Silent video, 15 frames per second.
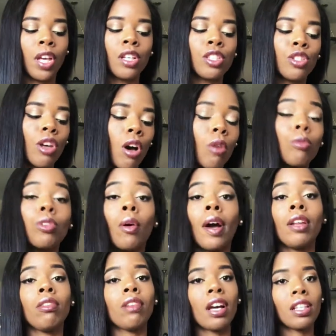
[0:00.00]
So no,
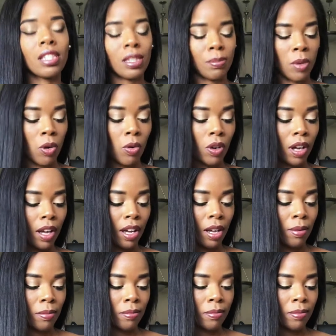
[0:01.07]
I do not smoke.
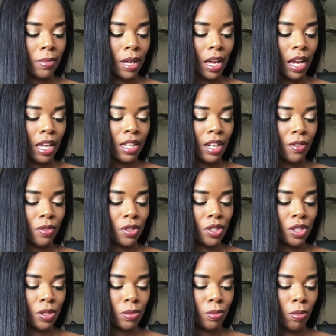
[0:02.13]
I never
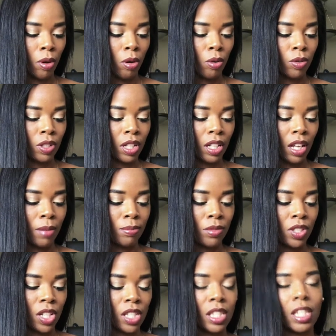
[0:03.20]
smoked, and
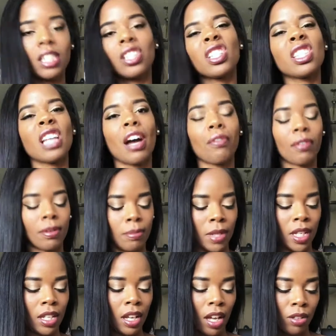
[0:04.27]
it's just not for
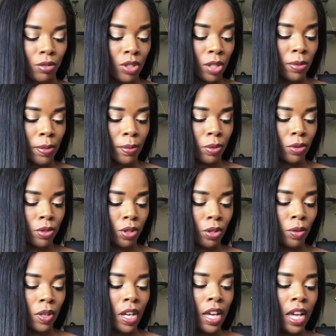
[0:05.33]
me. I don't judge people who
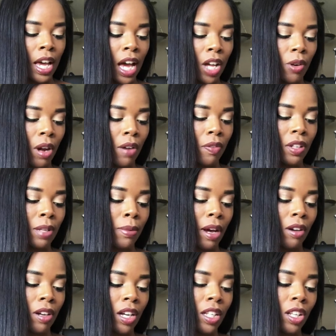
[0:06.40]
do. How do I feel
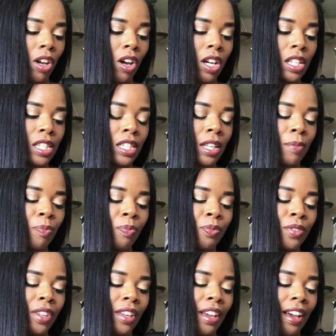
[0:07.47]
about gun laws?
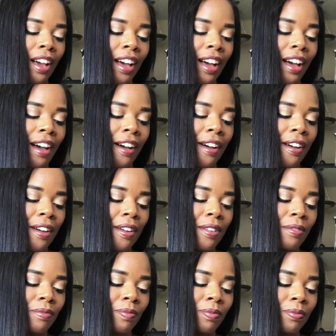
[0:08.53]

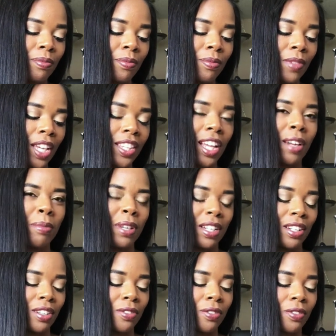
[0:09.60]
That'll be in
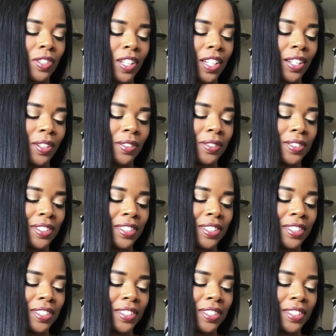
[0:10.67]
a different video.